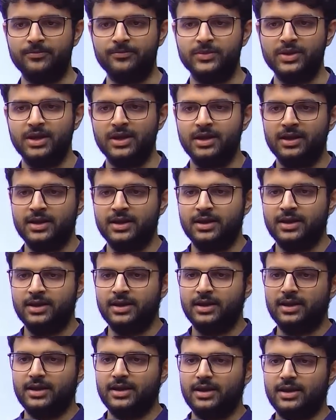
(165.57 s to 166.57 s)
Um,
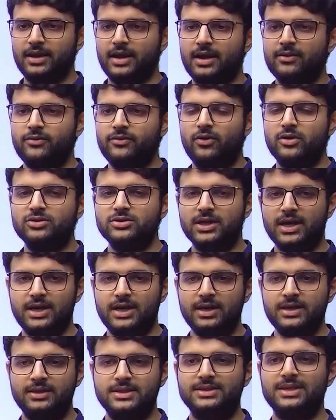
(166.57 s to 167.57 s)

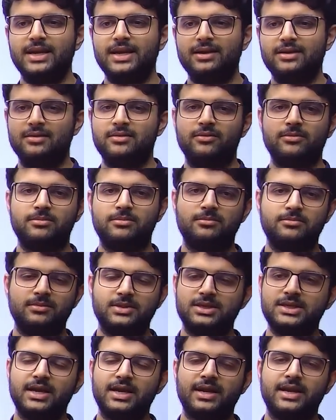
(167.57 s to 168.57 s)
unfortunately, this is like a
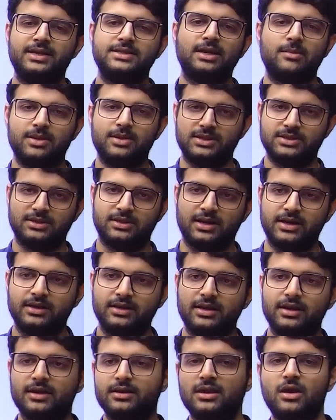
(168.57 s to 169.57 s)
this is like an
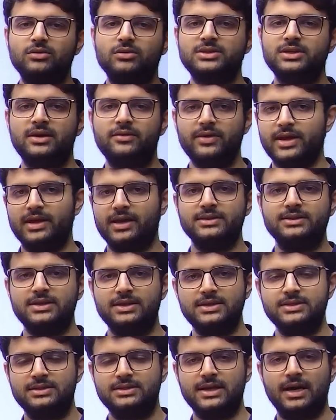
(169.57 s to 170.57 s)
examination, right? There are thousand
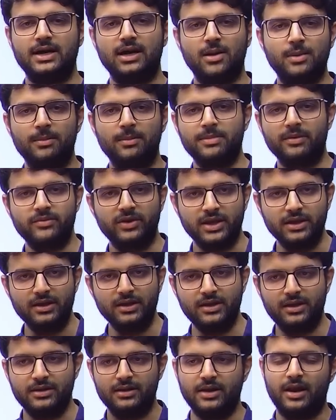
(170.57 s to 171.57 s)
vacancies that come up
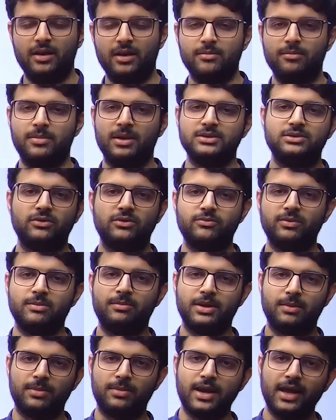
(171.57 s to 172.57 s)
every year, and a bunch
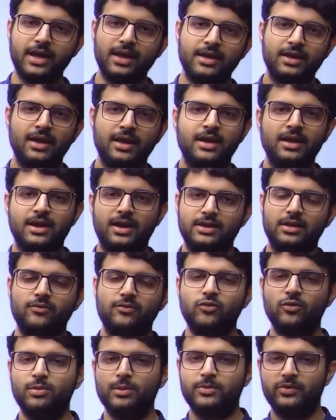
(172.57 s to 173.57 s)
of people applying.
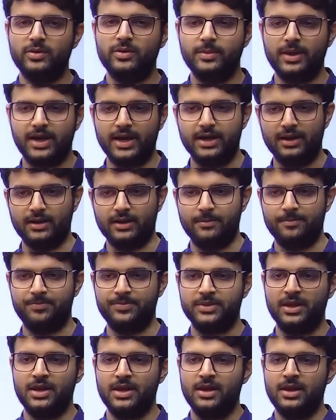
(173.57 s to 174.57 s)
then a few people will make it
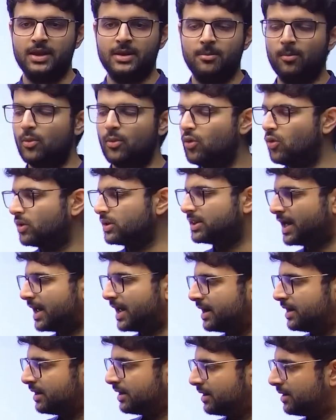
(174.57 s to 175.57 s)
in.
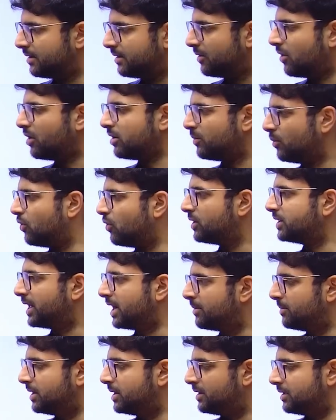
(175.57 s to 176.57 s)
More than not
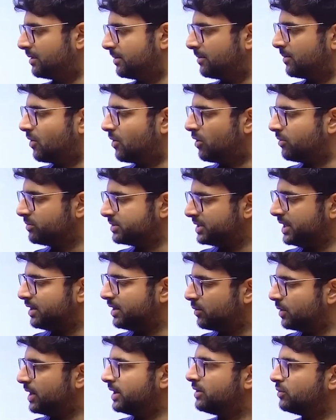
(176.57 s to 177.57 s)
more than, but
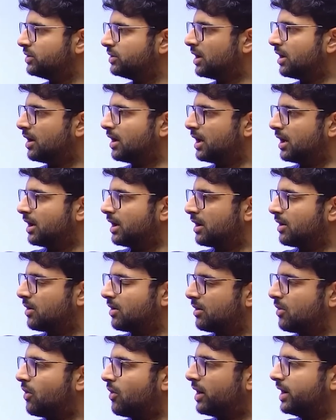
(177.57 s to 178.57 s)
almost equivalent to the
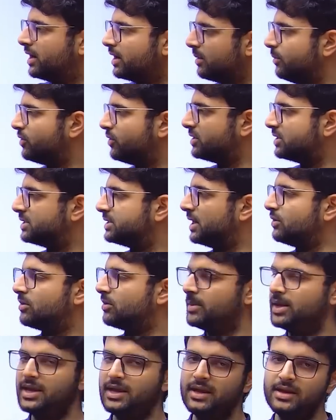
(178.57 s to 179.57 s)
contributions
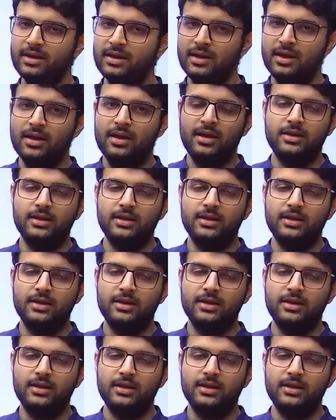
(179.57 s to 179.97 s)
that you're making,